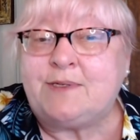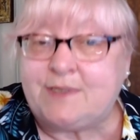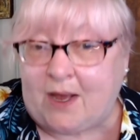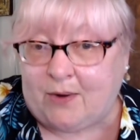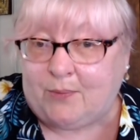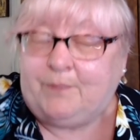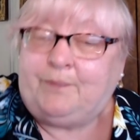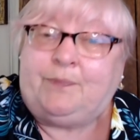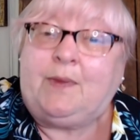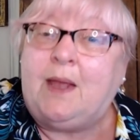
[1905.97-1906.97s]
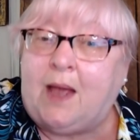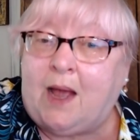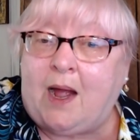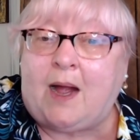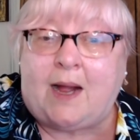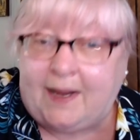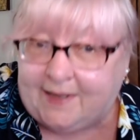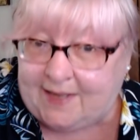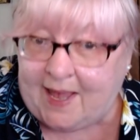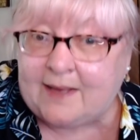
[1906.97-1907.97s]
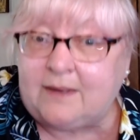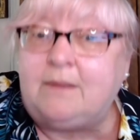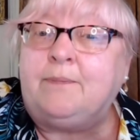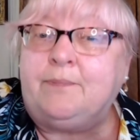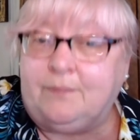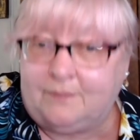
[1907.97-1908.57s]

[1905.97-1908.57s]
So again,